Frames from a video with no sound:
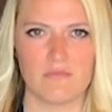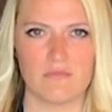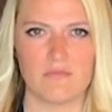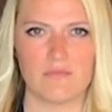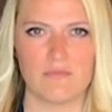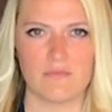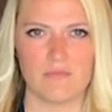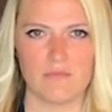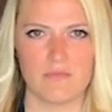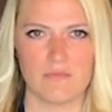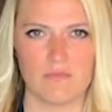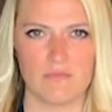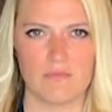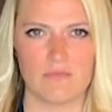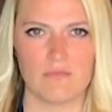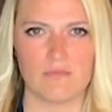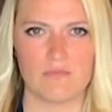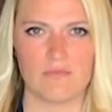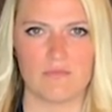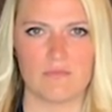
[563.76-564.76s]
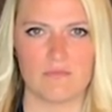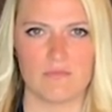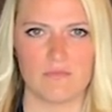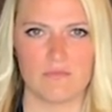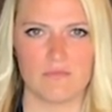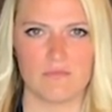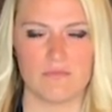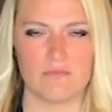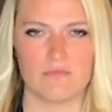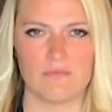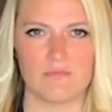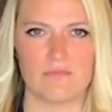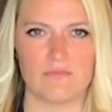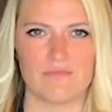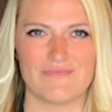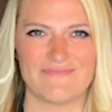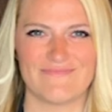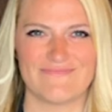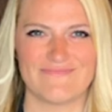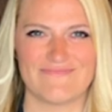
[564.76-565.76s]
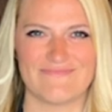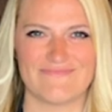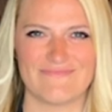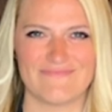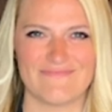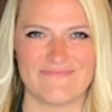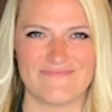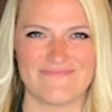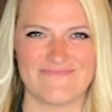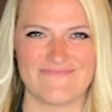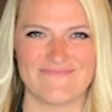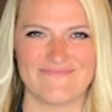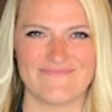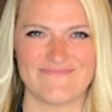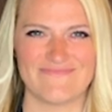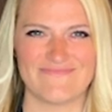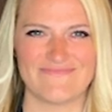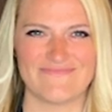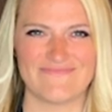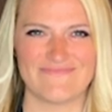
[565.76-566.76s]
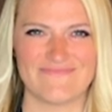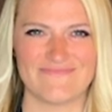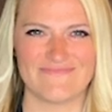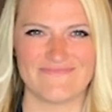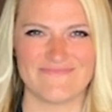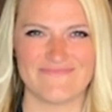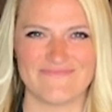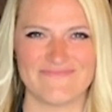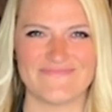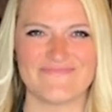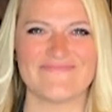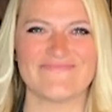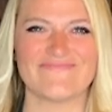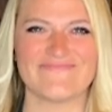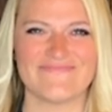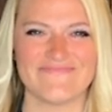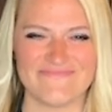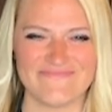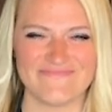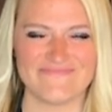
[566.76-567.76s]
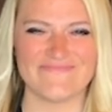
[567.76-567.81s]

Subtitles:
No words are spoken by the person on screen.